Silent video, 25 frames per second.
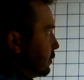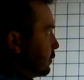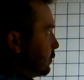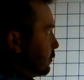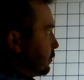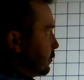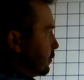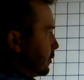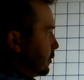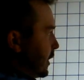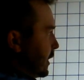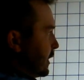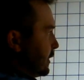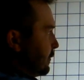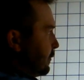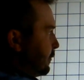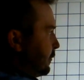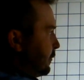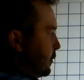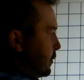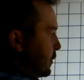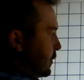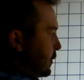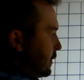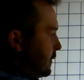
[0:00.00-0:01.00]
right
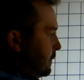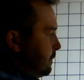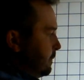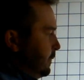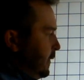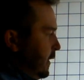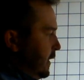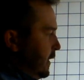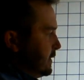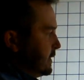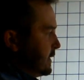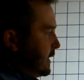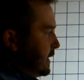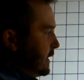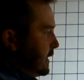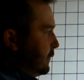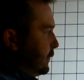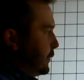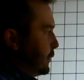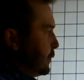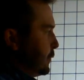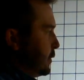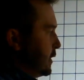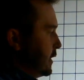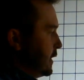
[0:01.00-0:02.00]
4 and down
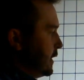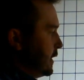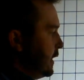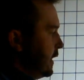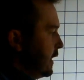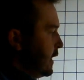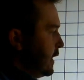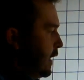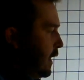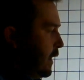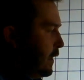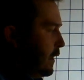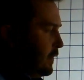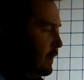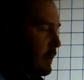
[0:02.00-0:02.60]
3 and